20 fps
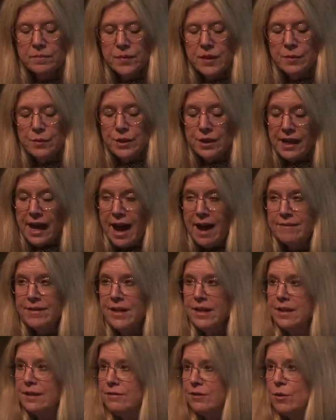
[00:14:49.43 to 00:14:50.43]
with the
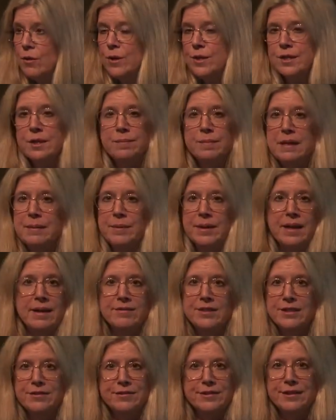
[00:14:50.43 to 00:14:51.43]
caveat, of course, that people have
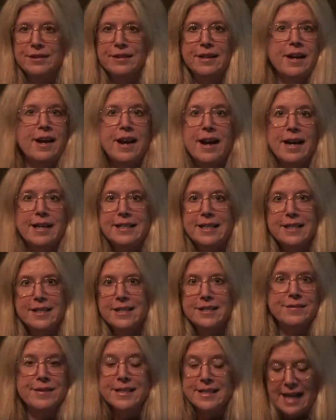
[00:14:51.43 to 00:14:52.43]
different ideas
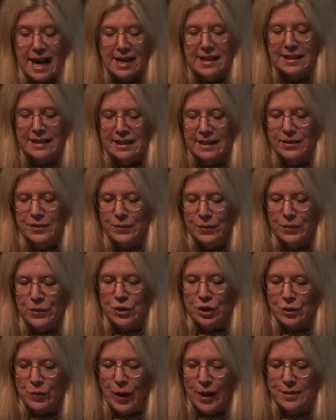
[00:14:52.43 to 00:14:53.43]
of exactly who
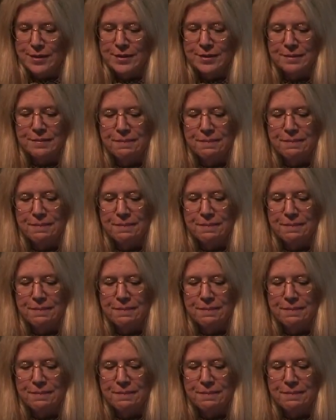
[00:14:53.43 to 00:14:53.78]
she was.